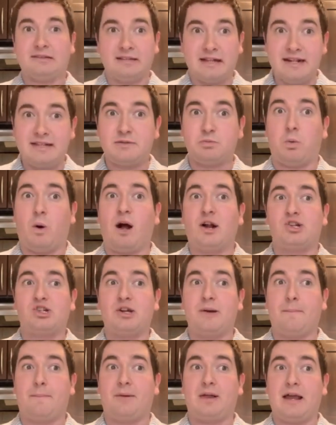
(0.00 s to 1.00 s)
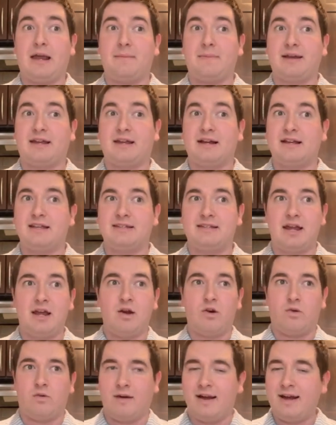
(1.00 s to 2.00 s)
Let's watch him play, because
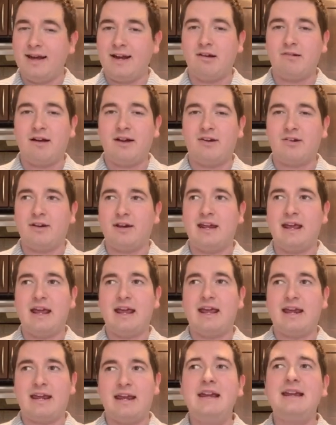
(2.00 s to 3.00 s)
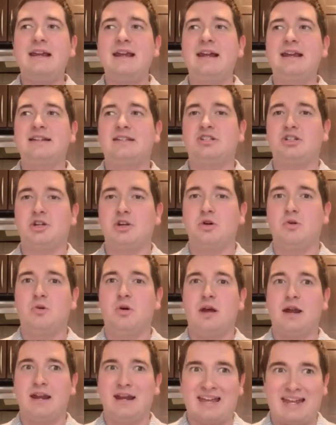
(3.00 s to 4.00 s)
Randy Gregory, he needs
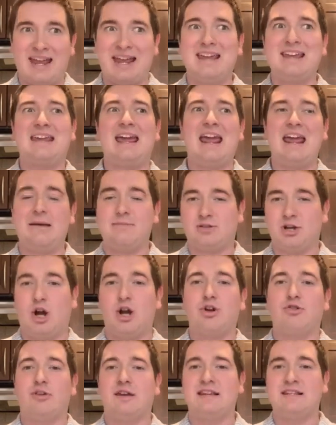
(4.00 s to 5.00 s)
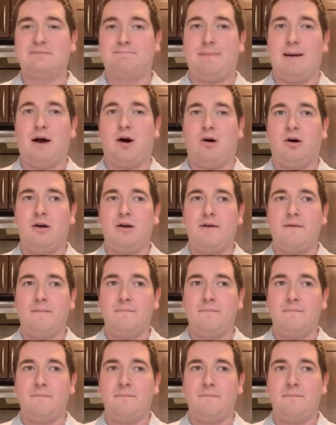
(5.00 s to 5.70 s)
to get games under his belt.